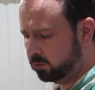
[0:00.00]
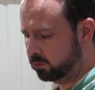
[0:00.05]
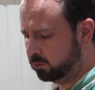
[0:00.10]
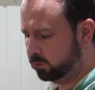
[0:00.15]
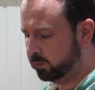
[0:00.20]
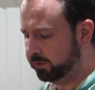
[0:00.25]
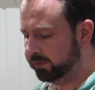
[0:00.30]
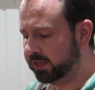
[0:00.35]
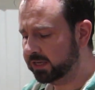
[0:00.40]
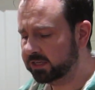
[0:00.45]

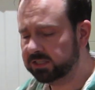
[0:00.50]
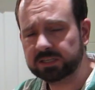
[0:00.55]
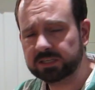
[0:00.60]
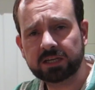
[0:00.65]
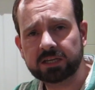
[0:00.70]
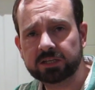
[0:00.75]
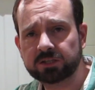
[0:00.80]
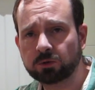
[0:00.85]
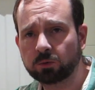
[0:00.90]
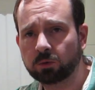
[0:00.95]
With this,
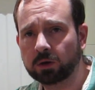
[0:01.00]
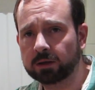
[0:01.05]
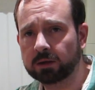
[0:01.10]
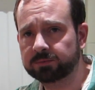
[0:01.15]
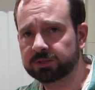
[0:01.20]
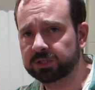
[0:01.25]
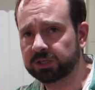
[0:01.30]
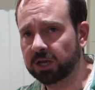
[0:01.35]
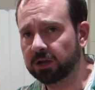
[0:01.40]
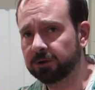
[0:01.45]
it's all up
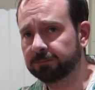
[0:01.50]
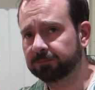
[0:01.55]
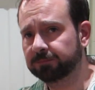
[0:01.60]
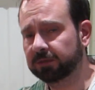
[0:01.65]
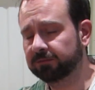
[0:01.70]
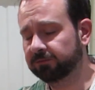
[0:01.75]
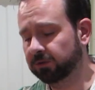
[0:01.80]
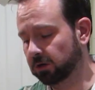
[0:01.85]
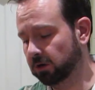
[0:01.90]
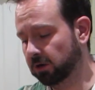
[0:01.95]
to you.
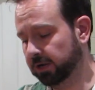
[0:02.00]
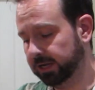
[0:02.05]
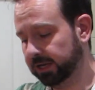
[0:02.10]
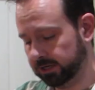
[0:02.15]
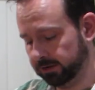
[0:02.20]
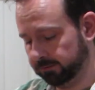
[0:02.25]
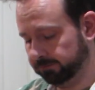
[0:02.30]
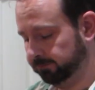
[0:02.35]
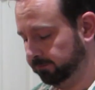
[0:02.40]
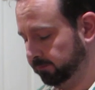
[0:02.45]
If you like
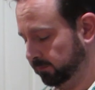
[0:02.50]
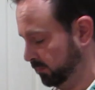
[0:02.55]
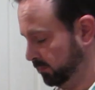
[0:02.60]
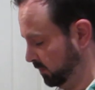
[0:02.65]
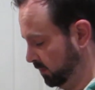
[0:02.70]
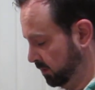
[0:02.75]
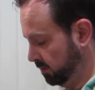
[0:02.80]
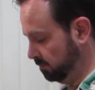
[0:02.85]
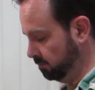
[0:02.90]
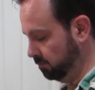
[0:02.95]

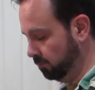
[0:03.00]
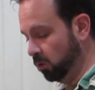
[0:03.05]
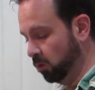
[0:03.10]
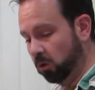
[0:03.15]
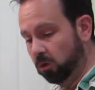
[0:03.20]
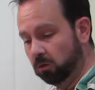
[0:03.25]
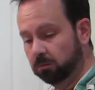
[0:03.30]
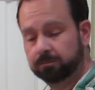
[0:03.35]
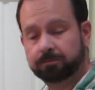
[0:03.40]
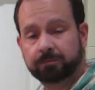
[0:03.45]
more
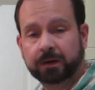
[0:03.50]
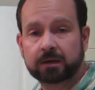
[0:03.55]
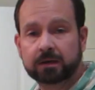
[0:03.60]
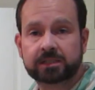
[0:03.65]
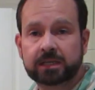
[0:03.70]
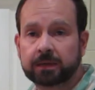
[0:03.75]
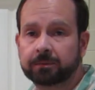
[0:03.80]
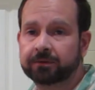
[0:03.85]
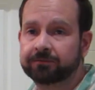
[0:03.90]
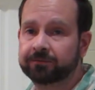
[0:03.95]

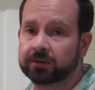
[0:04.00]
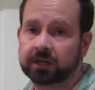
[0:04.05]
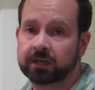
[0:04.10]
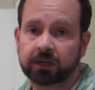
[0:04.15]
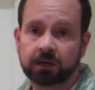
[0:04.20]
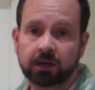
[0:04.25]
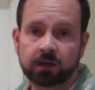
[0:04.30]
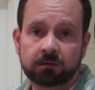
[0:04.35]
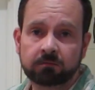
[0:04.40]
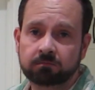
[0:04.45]
balsamic
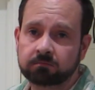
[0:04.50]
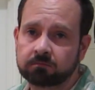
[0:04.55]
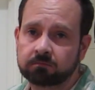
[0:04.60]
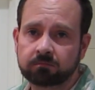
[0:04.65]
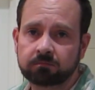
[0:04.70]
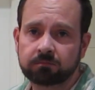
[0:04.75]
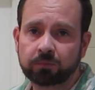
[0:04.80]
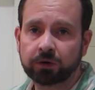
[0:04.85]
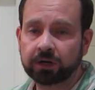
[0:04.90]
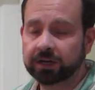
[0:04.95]
vinegar,
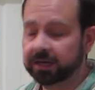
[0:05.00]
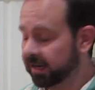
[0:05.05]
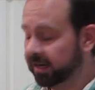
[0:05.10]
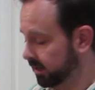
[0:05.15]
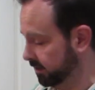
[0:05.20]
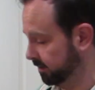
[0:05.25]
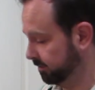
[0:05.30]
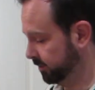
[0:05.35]
put it in.